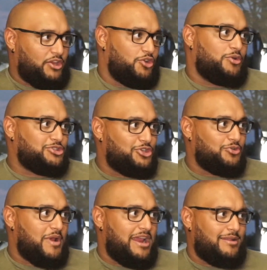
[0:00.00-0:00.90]
"You know what to do,
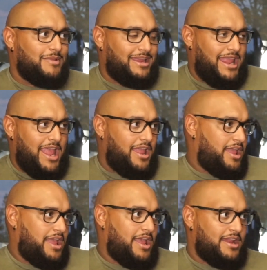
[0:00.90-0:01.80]
right?" And I'm like,
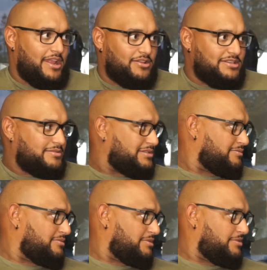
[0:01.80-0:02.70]
"Yeah." And I looked, and I was like,
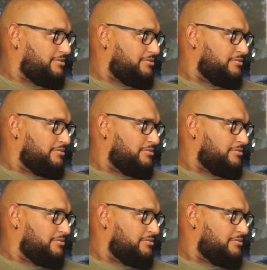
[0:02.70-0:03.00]
"What do I do?"